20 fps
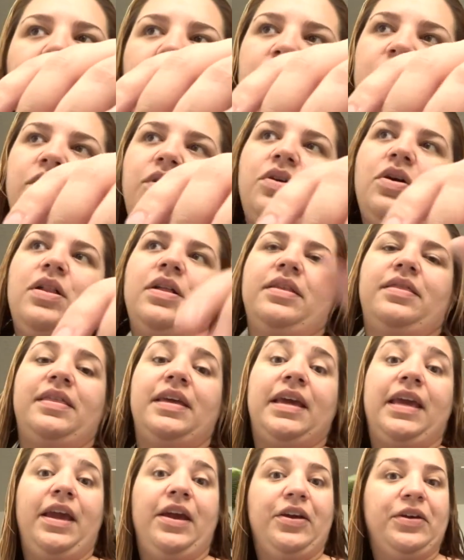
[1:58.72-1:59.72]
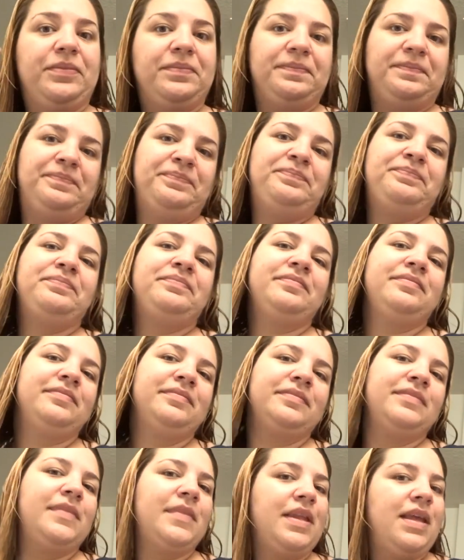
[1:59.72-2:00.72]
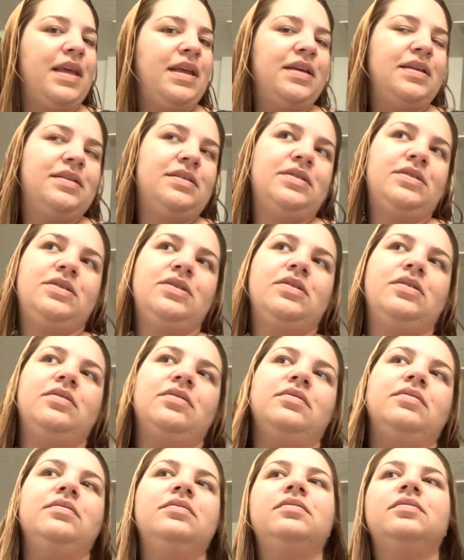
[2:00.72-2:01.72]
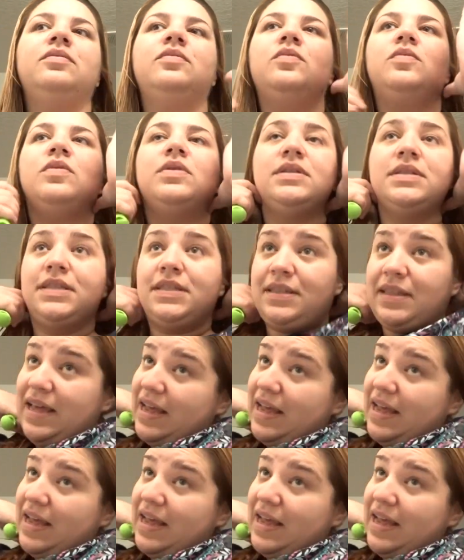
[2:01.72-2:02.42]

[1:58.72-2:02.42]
what do you call it, thick hair. So once